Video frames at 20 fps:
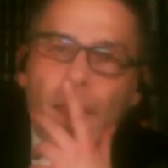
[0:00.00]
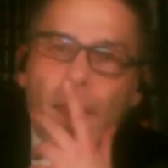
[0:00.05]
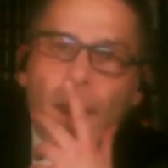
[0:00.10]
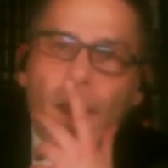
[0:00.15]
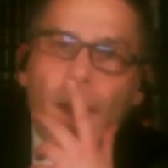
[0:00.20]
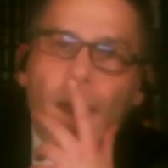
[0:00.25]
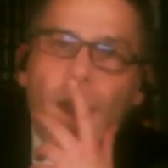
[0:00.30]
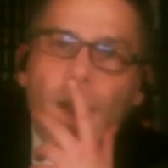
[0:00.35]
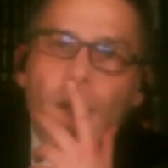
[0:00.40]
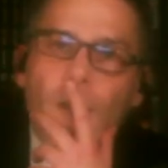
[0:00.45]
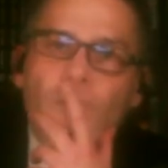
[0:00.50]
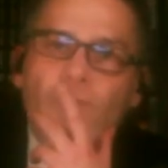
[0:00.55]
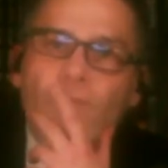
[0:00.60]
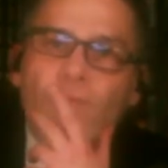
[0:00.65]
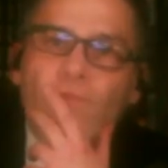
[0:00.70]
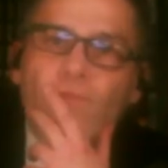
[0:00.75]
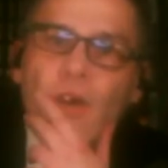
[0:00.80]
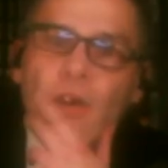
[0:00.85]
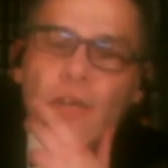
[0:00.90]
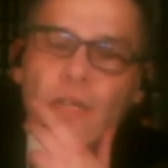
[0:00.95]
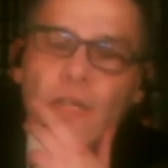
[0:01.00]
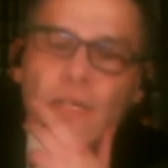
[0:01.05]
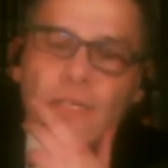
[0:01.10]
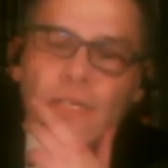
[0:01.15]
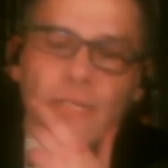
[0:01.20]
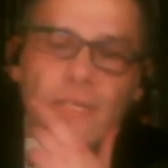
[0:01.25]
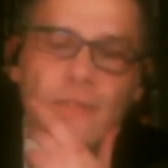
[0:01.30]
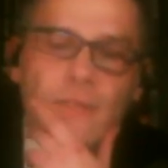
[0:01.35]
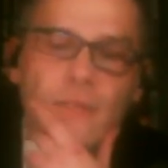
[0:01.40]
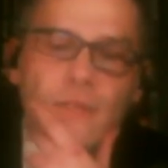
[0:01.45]
I, I often find
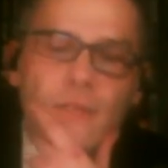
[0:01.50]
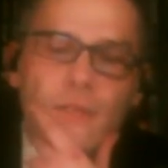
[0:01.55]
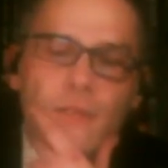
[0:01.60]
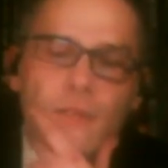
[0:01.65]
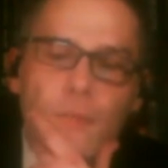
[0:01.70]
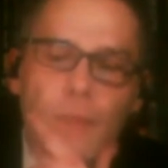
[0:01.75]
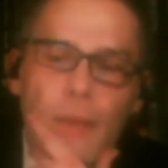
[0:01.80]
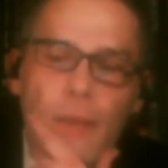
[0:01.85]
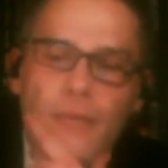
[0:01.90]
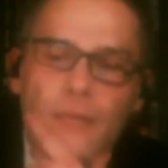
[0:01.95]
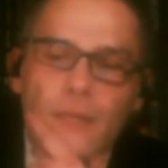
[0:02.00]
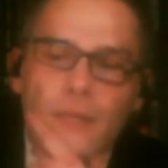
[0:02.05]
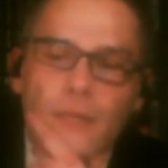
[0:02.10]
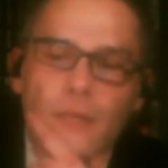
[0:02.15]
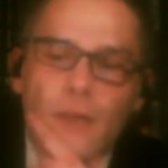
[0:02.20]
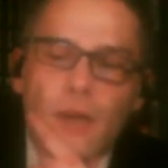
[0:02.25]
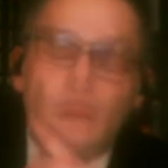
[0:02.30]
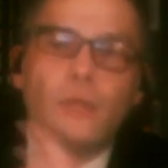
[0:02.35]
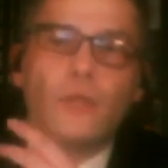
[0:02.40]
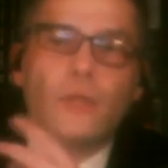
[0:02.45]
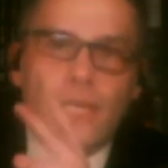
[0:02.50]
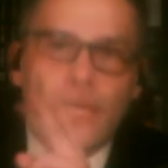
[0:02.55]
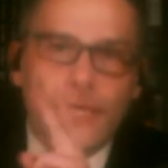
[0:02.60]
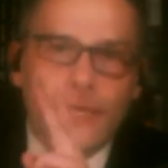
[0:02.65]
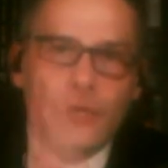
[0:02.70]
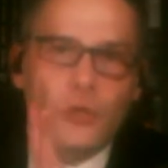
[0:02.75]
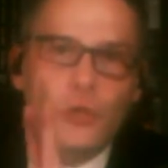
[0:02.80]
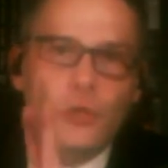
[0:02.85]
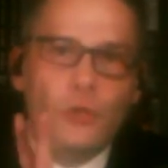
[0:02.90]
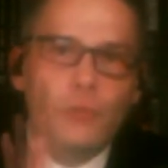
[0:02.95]
the, the, the main I got
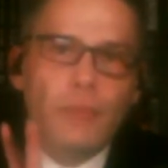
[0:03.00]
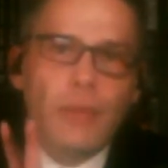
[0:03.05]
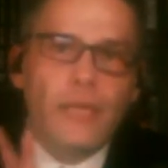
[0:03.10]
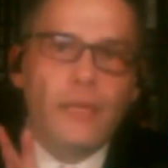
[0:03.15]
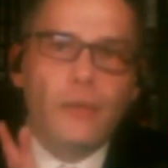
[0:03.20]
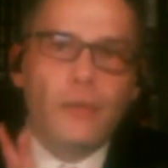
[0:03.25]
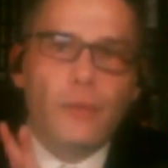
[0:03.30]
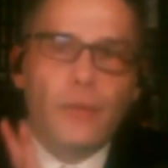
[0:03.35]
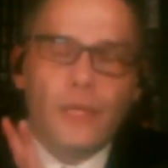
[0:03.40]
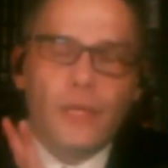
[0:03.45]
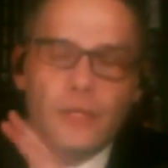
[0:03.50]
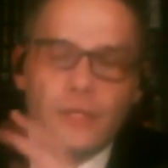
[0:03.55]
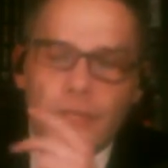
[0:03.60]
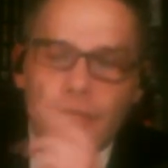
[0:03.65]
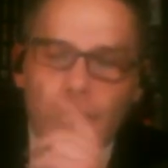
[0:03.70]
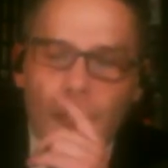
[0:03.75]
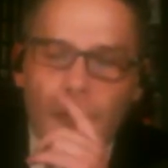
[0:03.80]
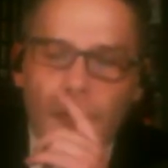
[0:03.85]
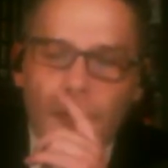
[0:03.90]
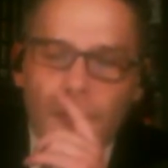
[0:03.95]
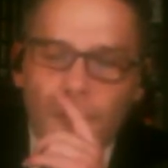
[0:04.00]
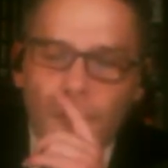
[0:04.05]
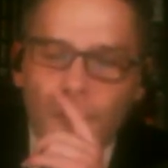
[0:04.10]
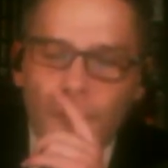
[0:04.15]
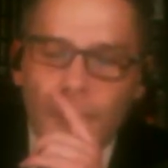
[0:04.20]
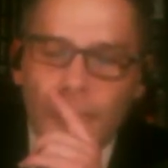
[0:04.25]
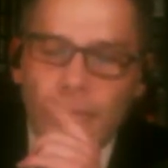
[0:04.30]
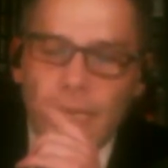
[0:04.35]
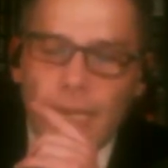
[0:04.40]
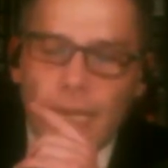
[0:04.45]
there's two main questions that I
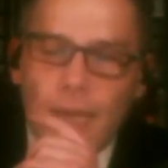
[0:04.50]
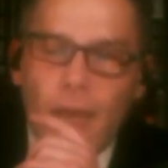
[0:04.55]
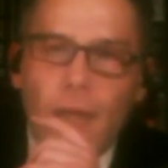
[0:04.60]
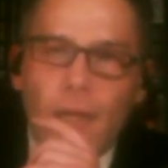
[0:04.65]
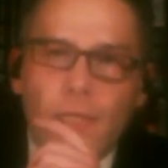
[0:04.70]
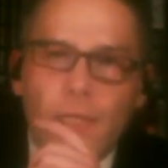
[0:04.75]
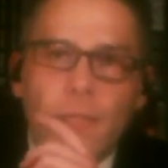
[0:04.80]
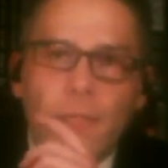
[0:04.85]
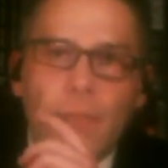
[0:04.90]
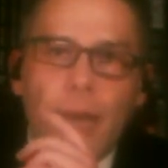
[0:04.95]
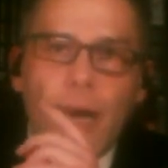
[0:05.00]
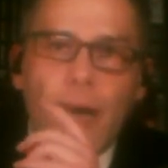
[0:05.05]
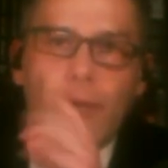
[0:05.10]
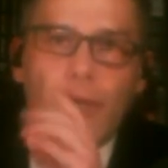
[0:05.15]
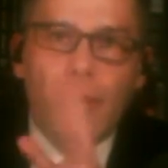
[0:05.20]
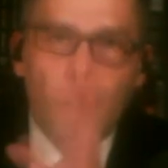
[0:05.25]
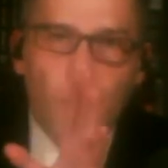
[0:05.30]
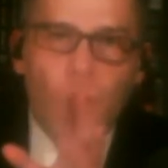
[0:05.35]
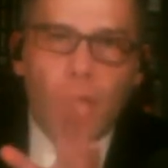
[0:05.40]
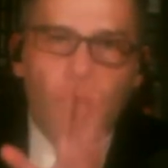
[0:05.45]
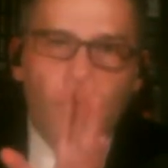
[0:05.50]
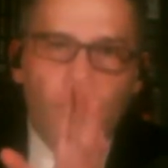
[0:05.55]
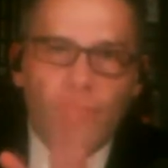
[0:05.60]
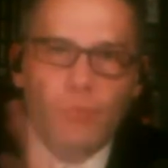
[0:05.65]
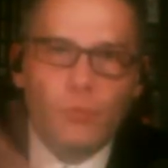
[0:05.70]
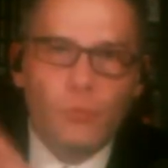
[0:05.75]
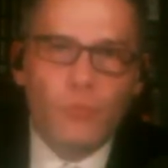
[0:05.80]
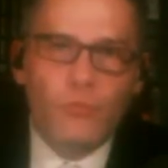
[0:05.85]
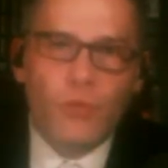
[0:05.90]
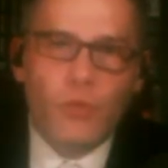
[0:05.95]
normally get asked about it, and one of
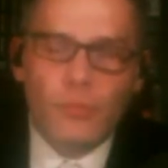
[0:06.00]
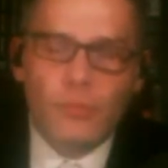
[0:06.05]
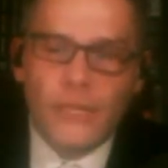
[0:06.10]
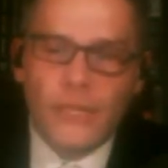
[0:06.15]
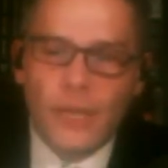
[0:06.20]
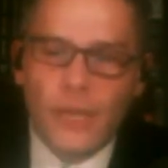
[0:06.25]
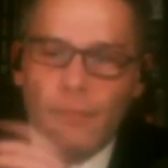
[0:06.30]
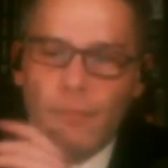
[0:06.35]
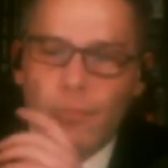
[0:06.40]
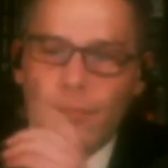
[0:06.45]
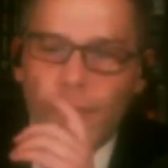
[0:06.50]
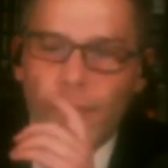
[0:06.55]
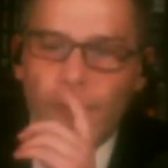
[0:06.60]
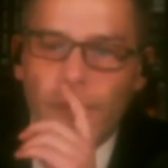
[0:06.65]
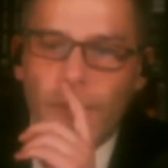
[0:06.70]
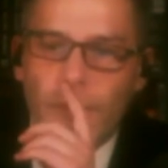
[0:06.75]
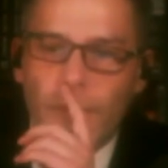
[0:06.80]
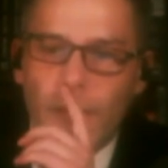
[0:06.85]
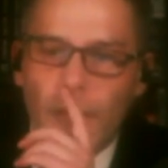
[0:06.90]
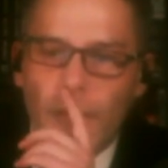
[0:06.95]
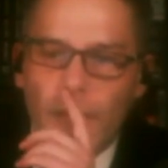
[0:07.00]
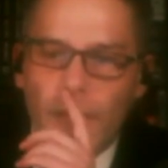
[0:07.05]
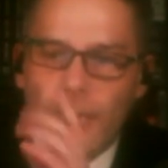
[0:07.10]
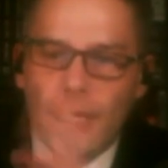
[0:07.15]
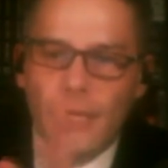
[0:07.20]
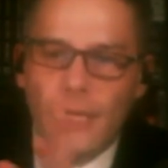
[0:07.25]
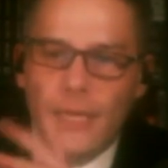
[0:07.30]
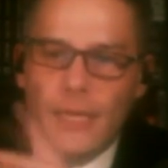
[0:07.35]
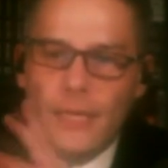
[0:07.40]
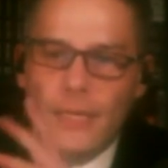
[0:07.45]
them will probably come to uh,
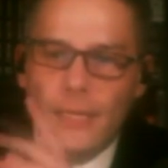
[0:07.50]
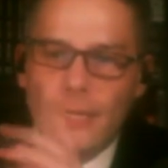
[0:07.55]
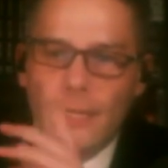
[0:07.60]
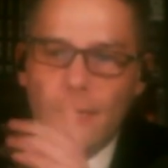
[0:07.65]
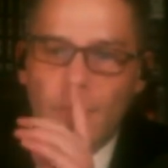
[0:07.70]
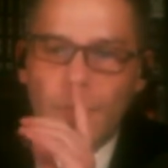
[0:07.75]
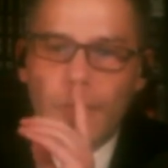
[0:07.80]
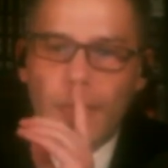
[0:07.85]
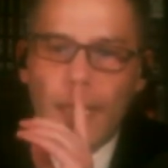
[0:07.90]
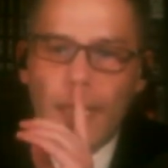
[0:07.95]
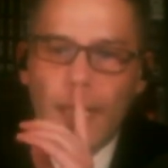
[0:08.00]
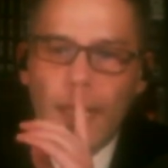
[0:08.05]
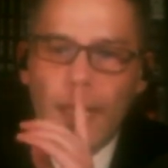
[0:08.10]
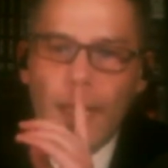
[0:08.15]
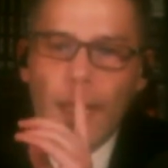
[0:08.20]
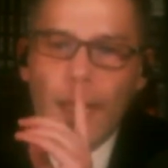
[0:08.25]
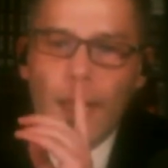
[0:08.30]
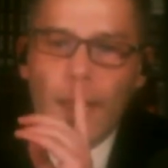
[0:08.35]
in a little bit.